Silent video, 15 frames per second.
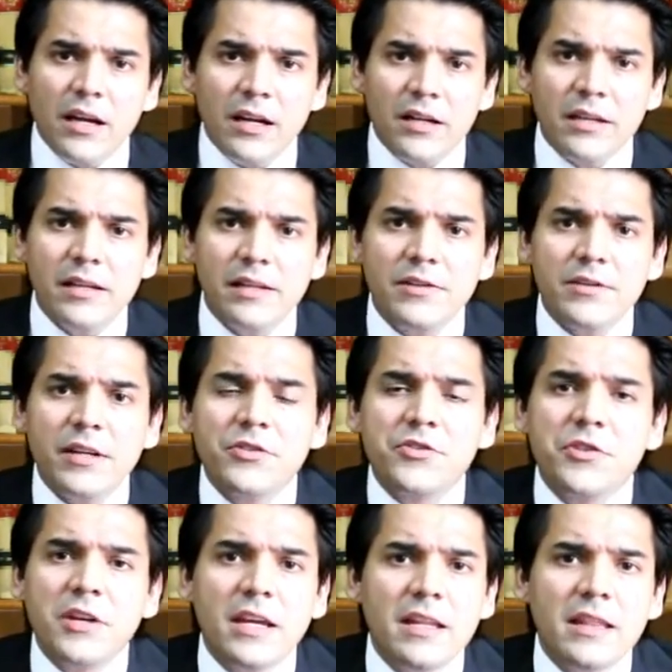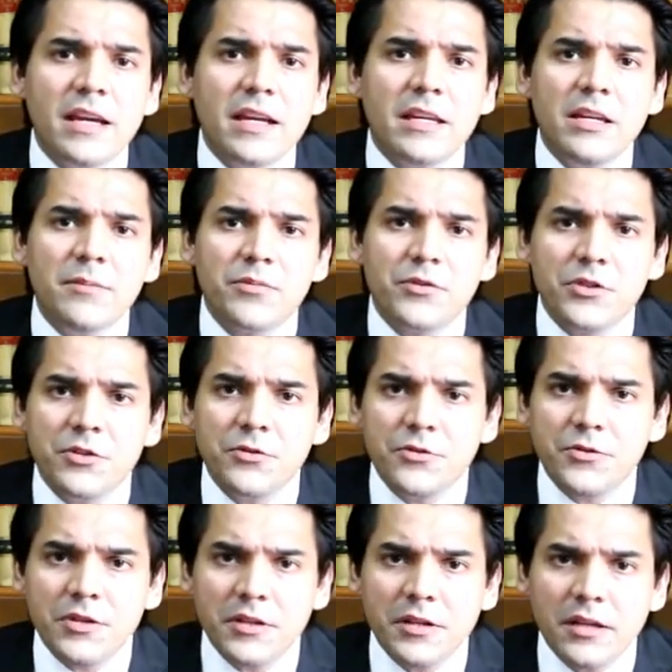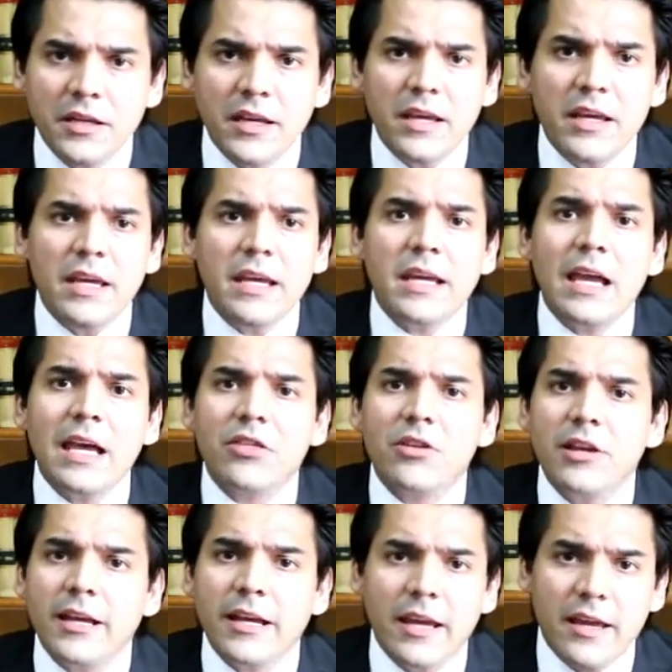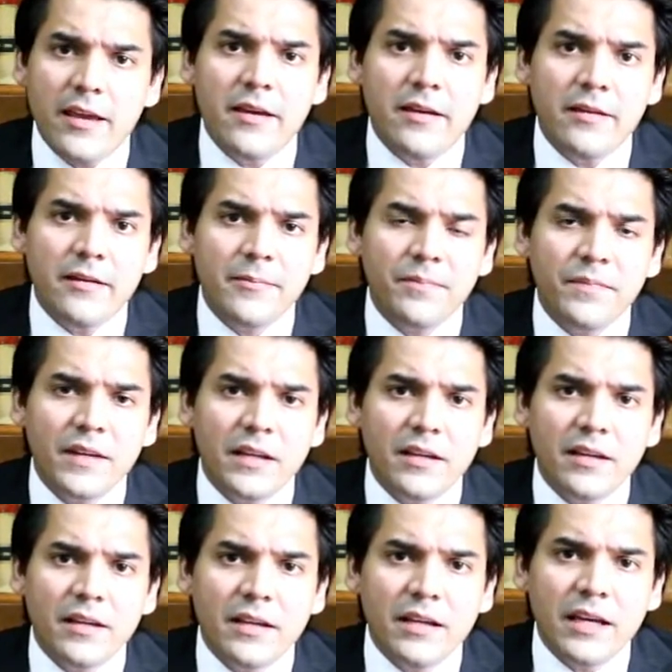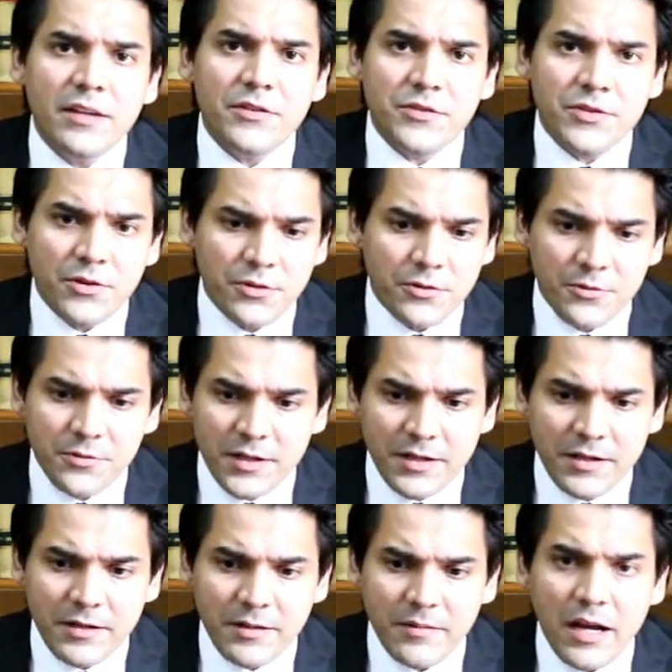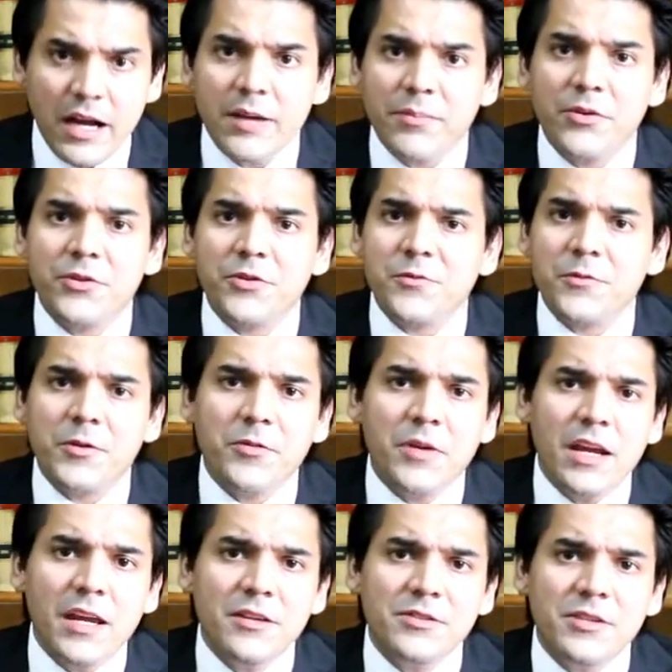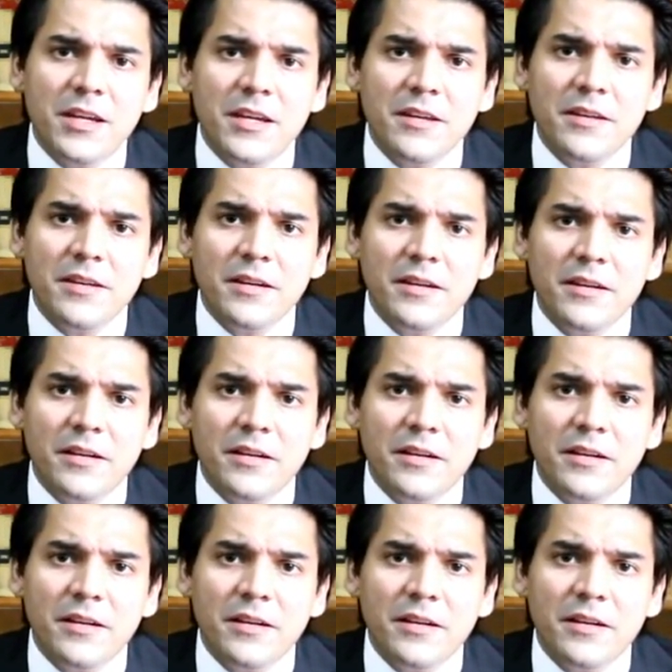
until such day that he produced a Catholic heir. And so eyebrows were raised, and